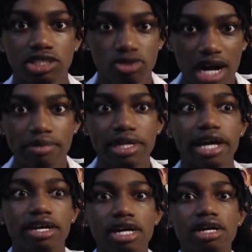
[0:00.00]
throbbing.
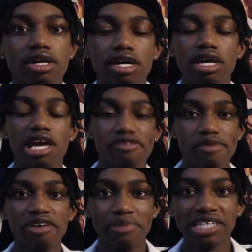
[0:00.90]
Like if
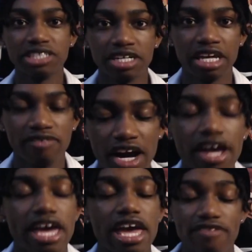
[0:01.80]
if my junk, if
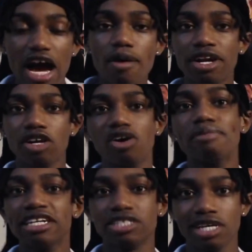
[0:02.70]
y'all if y'all want to know what
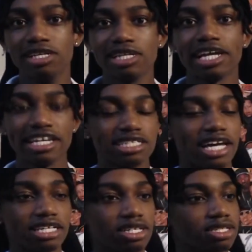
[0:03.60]
my junk look like, it's
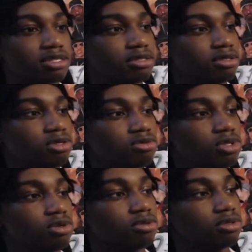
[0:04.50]
like this. Doom
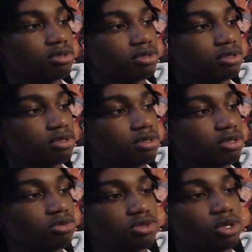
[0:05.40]
doom,
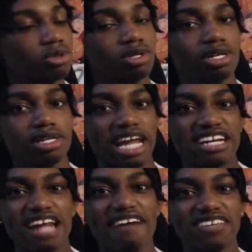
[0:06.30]
doom doom. Like
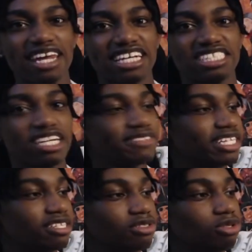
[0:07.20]
Nafti that Shufti.
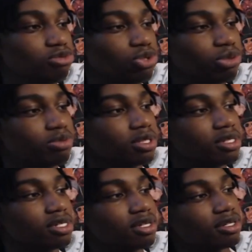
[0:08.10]
This doom doom,
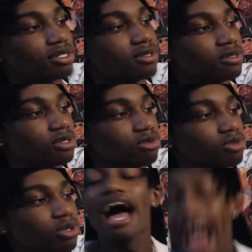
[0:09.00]
doom
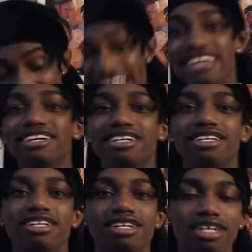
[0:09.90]
doom. Hey,
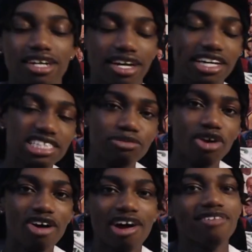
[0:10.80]
it's your
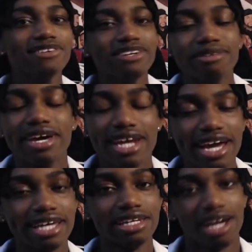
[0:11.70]
boy Rob Louis, man.
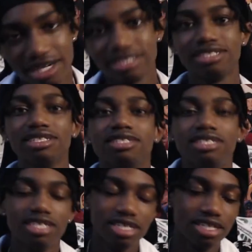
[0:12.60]
I ain't lost it. You
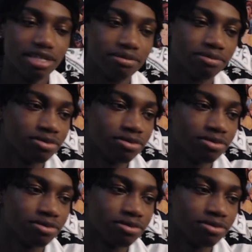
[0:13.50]
did.